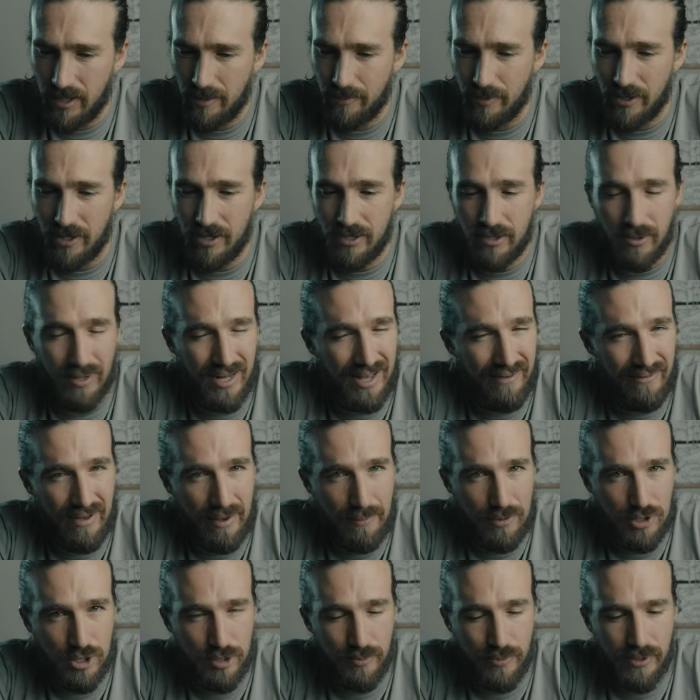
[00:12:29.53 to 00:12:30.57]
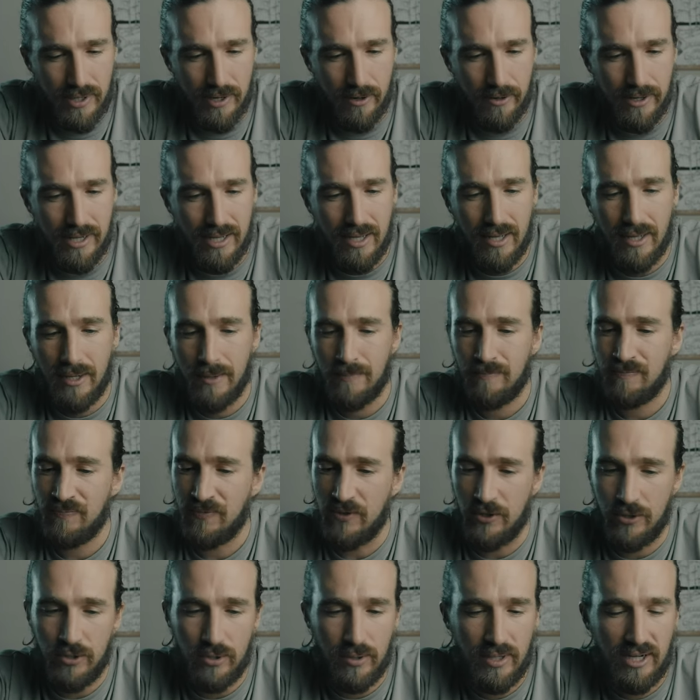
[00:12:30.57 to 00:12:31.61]
but you don't have aperture priority,
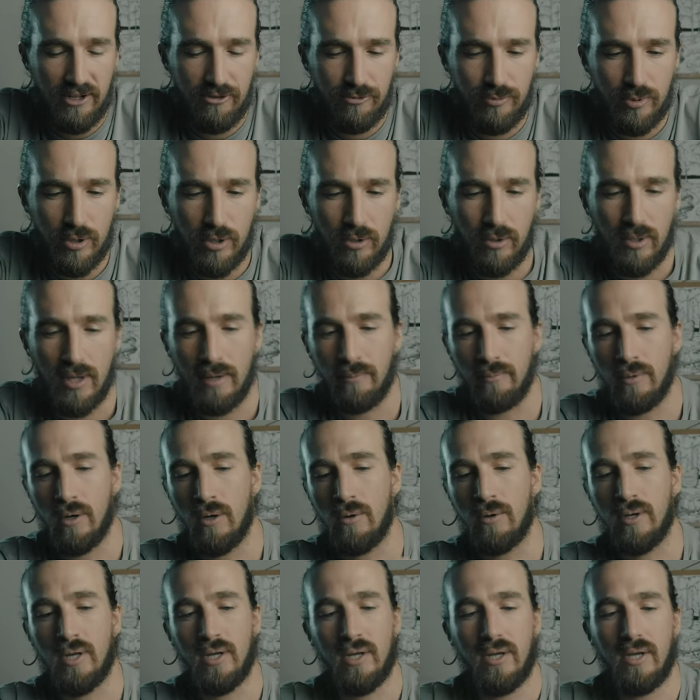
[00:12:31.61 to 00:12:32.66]
you don't have program mode,